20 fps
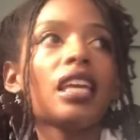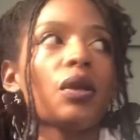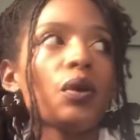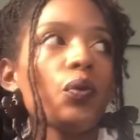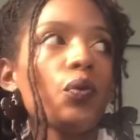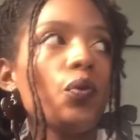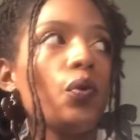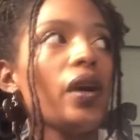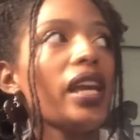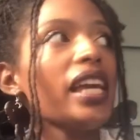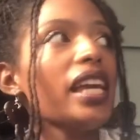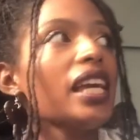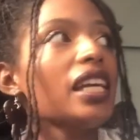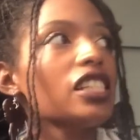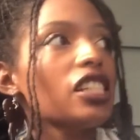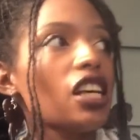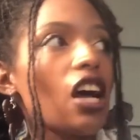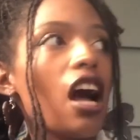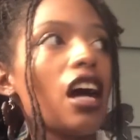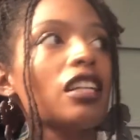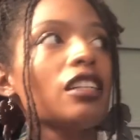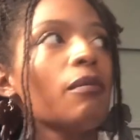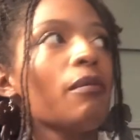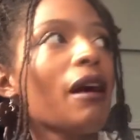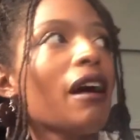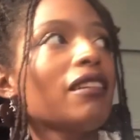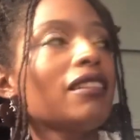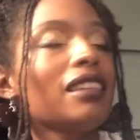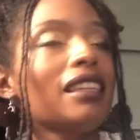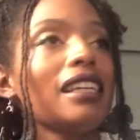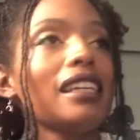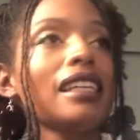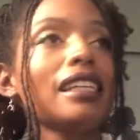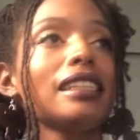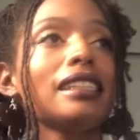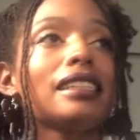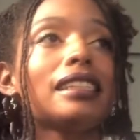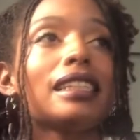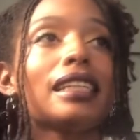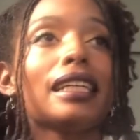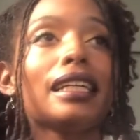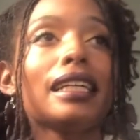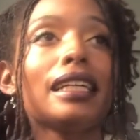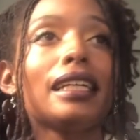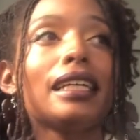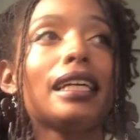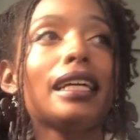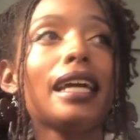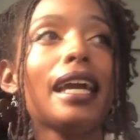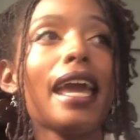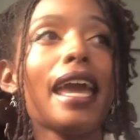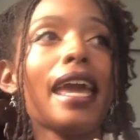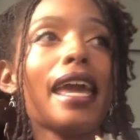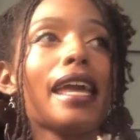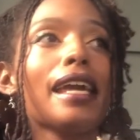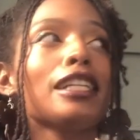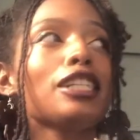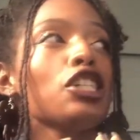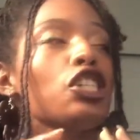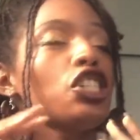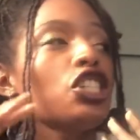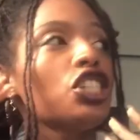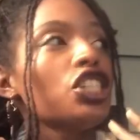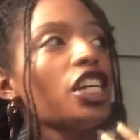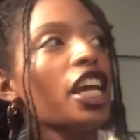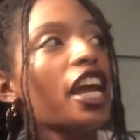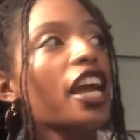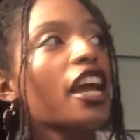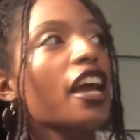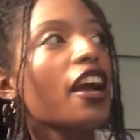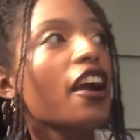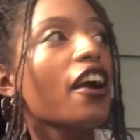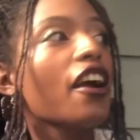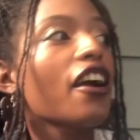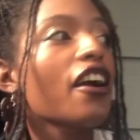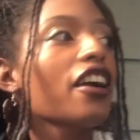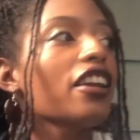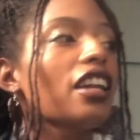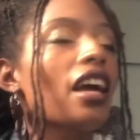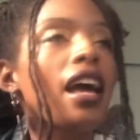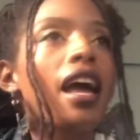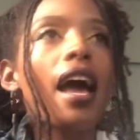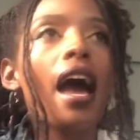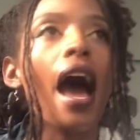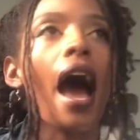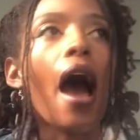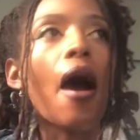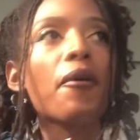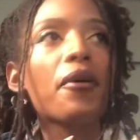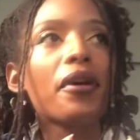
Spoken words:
we talked about this and shared our